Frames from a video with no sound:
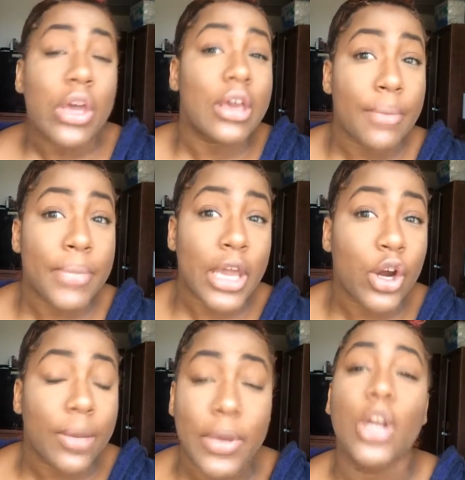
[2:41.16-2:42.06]
come here.
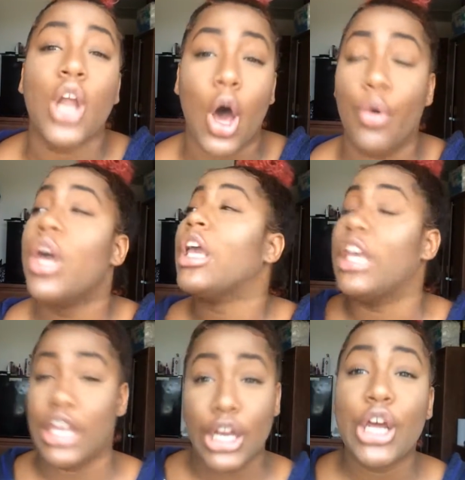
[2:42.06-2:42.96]
No,
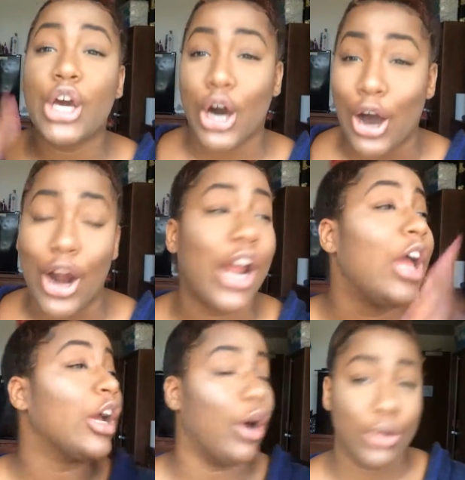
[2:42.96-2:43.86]
get in the car,
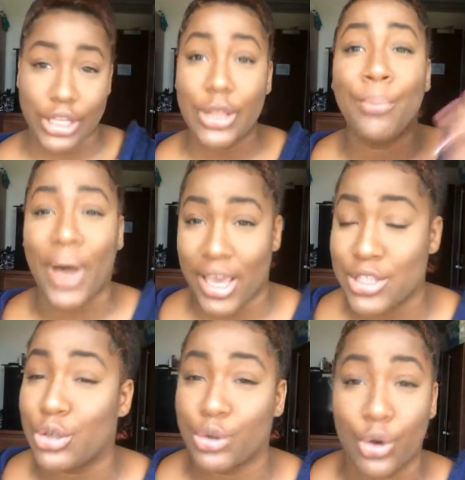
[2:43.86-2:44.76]
go get the
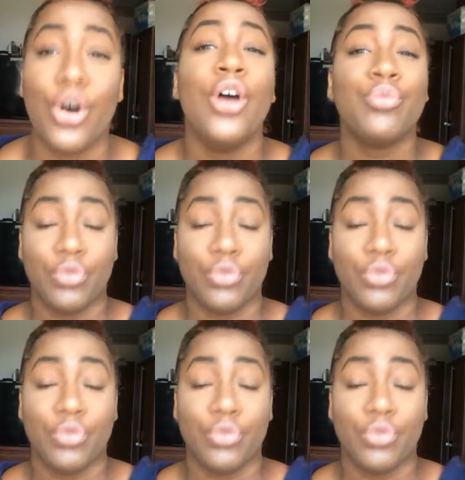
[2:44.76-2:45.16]
bicycle,